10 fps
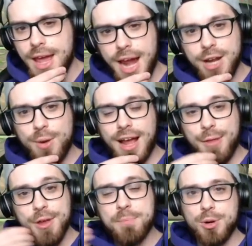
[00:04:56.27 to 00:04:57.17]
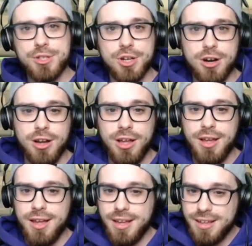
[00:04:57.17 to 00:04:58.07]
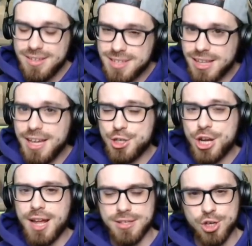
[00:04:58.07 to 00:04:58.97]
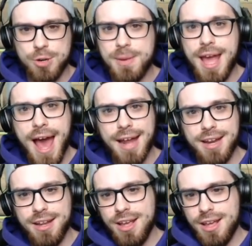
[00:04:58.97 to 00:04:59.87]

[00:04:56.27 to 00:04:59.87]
Anyway, I think Brewster, slight chance, could be added